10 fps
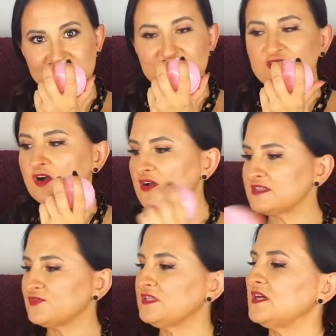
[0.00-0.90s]
Oh, it
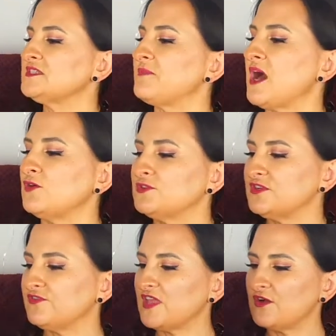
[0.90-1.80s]
has really nice
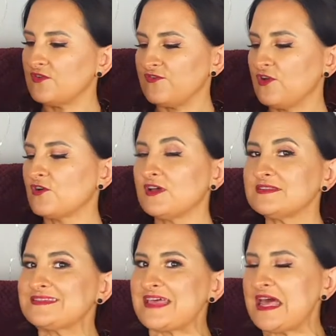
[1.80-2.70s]
powdery floral
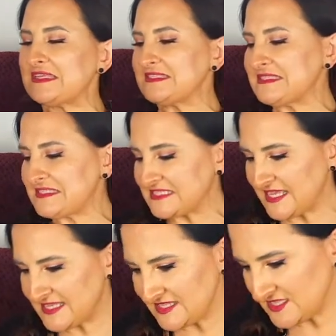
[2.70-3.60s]
scent.
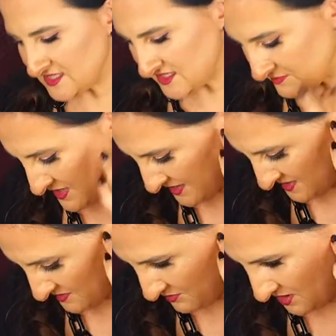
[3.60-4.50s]
And this
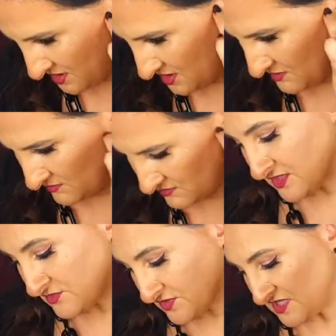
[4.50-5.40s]
must be
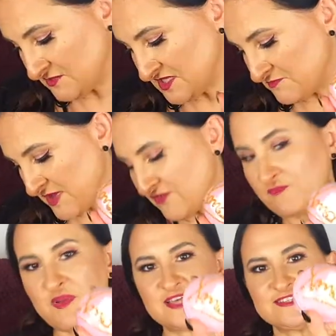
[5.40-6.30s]
Christmas Bath
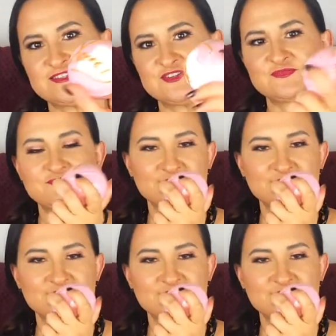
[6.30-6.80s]
Blaster.